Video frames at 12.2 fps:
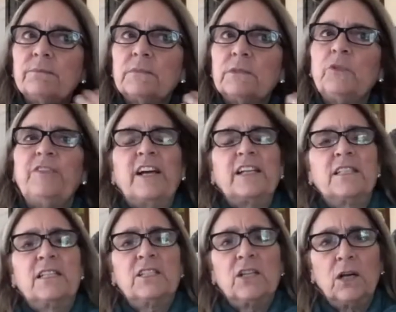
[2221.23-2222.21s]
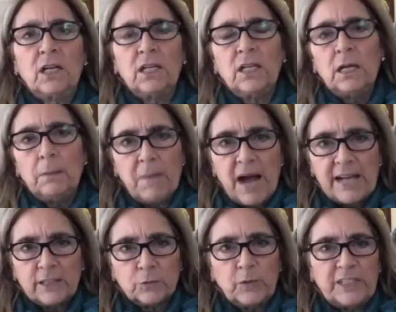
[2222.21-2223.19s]
we've had such a
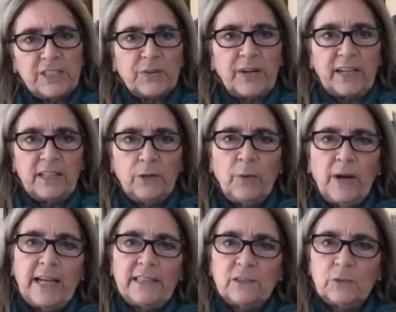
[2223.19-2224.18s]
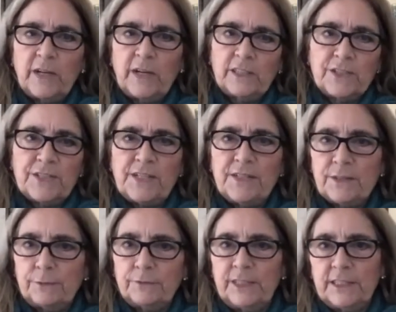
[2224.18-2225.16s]
mild winter anyway. Sweater
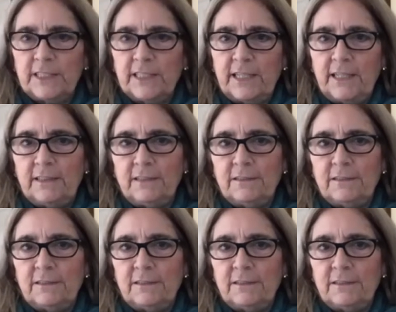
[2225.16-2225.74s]
season really